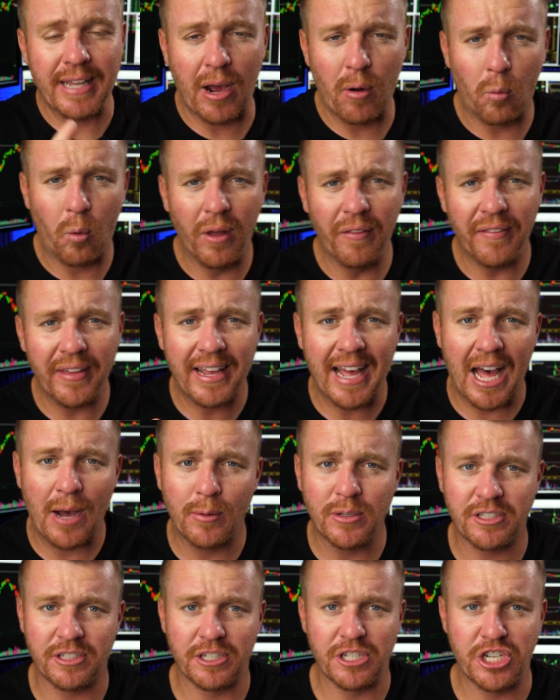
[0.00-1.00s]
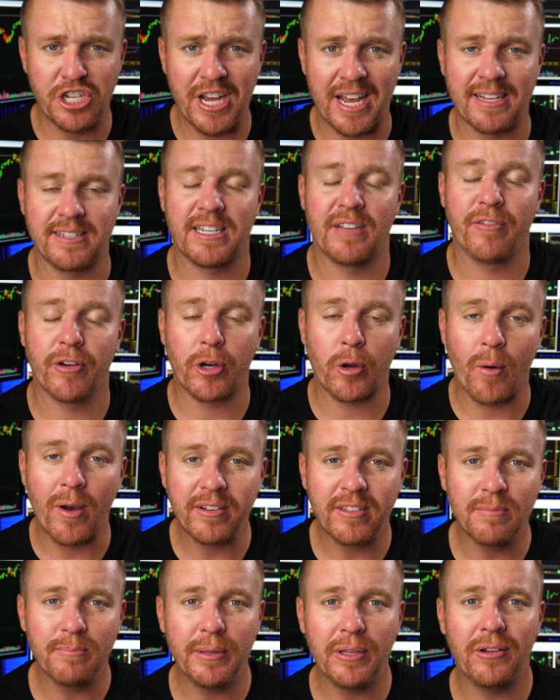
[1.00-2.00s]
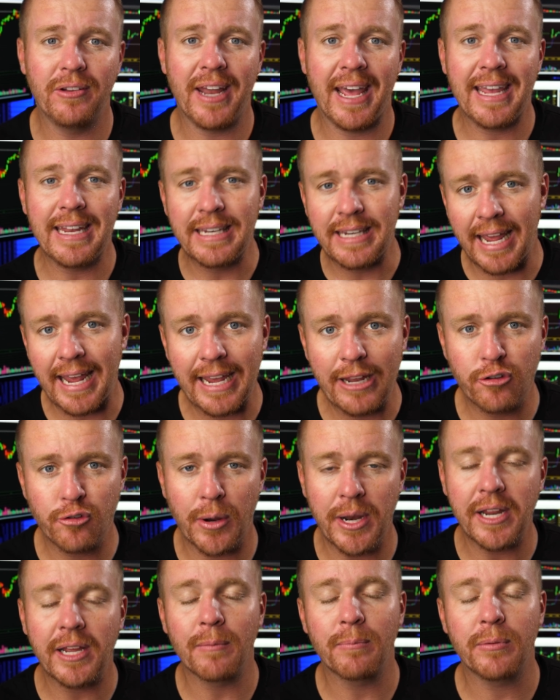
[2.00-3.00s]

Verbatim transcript: Now one thing I would suggest if you're going to build a day trading